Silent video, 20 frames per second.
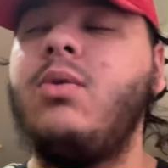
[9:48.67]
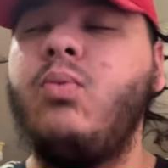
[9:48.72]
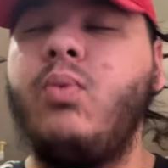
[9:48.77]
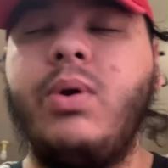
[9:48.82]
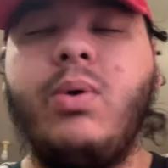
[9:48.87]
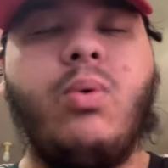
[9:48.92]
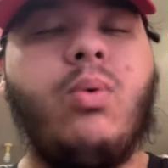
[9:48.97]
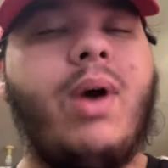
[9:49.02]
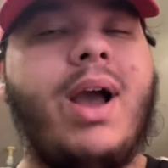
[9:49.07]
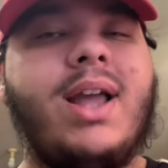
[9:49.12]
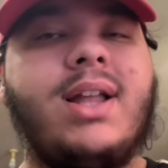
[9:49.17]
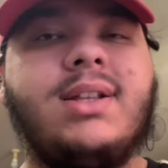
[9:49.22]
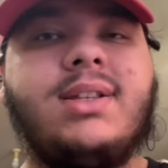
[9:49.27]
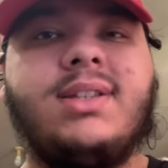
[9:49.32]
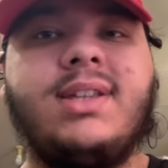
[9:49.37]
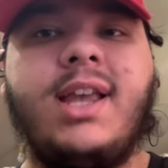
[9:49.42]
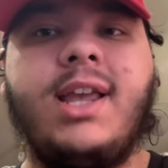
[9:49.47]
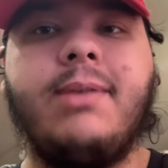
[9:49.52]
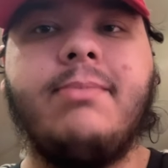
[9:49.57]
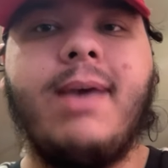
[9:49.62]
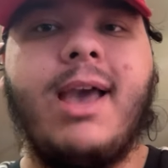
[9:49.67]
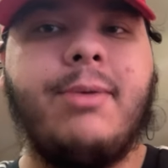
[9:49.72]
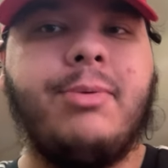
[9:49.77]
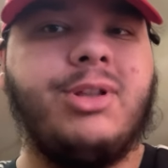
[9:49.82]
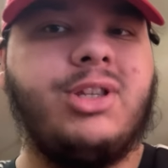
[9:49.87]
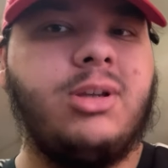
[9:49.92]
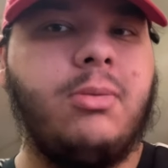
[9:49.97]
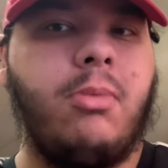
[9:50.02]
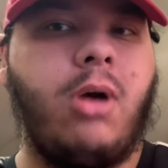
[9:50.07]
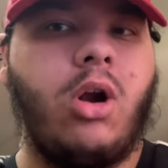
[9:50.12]
We will wait and see. Maybe
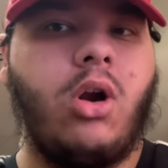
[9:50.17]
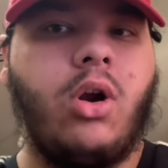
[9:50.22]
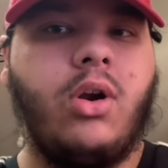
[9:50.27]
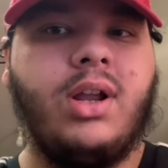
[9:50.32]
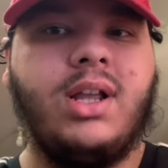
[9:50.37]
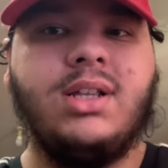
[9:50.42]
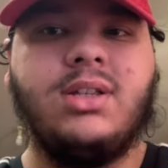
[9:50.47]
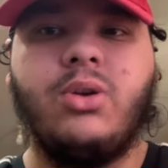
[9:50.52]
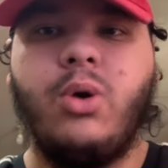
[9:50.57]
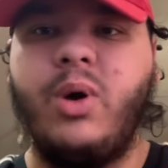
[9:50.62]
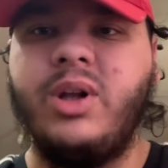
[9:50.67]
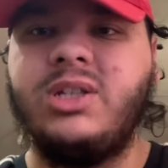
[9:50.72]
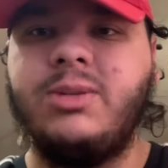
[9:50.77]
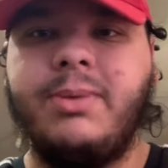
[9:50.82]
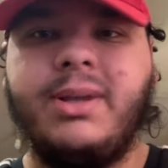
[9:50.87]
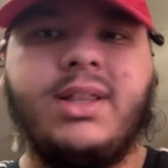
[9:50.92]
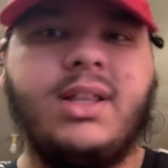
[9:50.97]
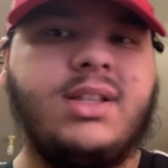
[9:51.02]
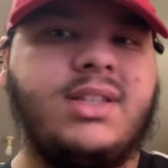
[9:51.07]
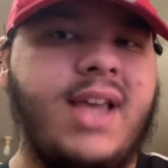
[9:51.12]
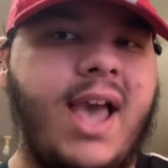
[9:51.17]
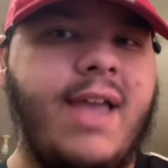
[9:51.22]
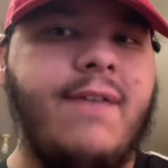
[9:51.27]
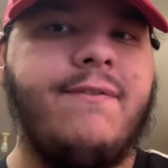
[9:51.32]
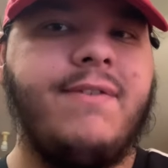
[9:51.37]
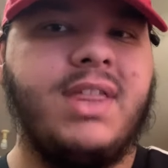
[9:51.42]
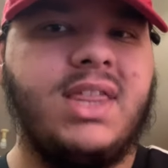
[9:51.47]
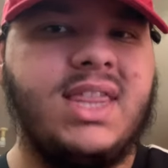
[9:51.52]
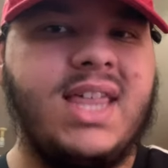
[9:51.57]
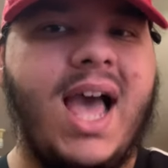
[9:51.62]
tomorrow is going to be the day
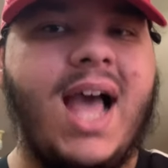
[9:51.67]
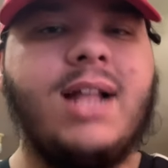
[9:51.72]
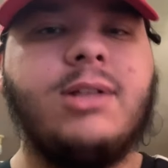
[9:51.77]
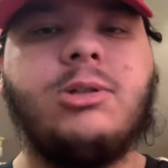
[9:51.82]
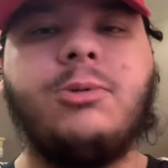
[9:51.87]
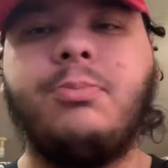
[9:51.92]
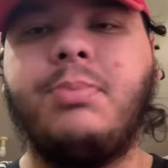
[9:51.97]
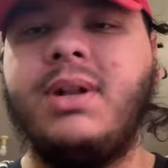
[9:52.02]
for that.